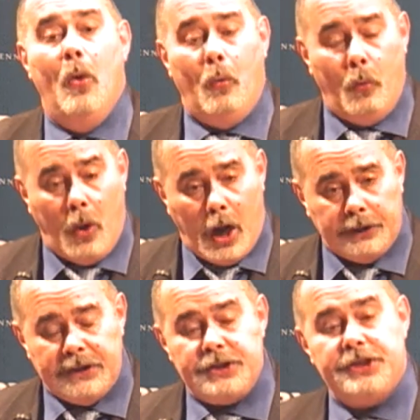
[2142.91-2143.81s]

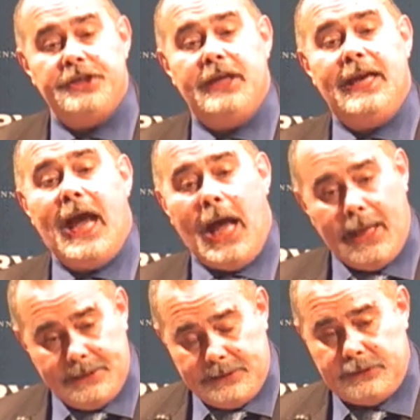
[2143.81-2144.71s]
What she
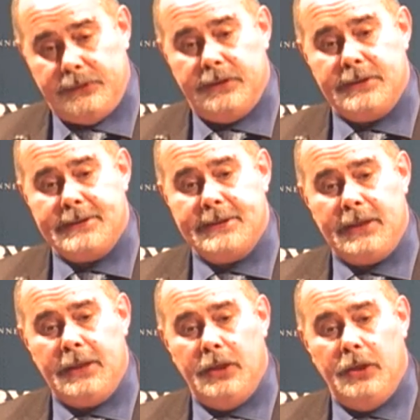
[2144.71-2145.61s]
answers
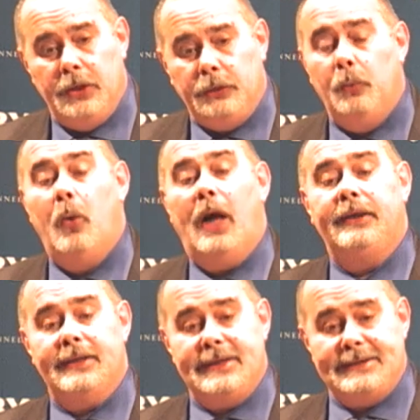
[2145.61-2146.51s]
to what
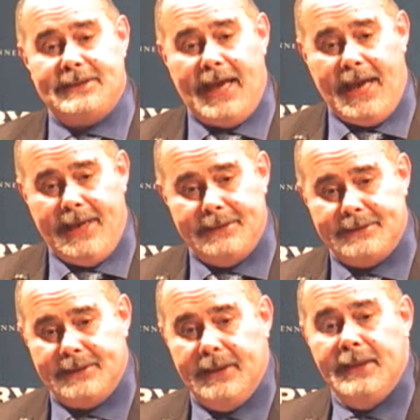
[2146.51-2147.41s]
the
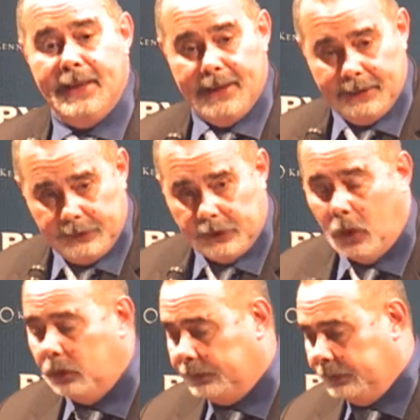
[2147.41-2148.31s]
saints
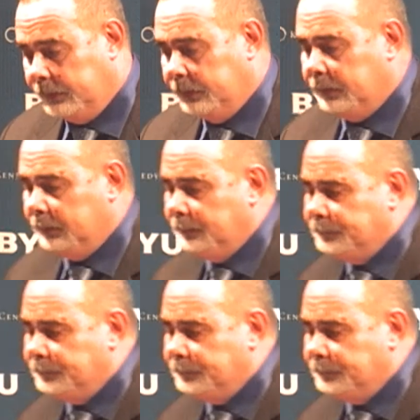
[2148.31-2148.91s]
told her.